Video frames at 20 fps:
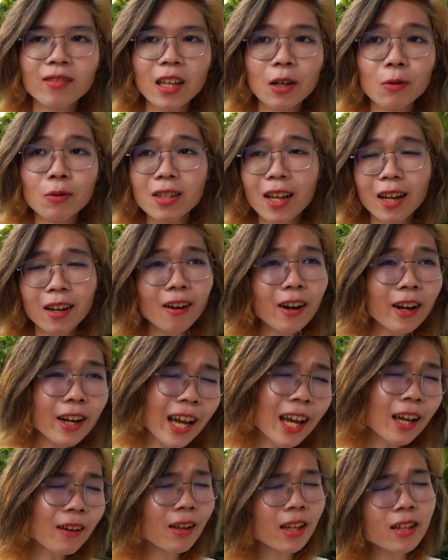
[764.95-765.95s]
It was like
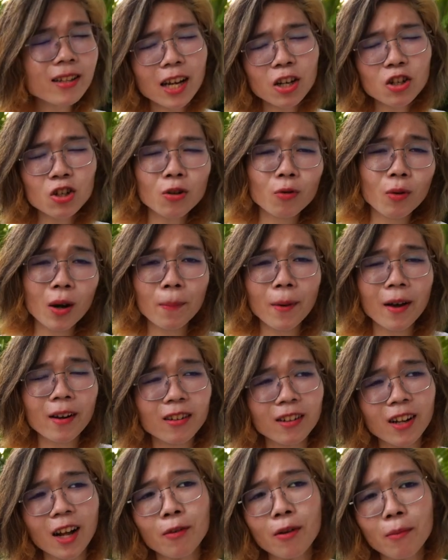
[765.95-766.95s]
okay, it's actually way
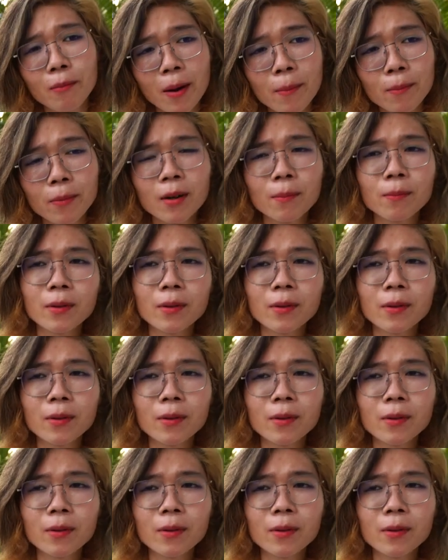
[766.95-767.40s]
better than I remember,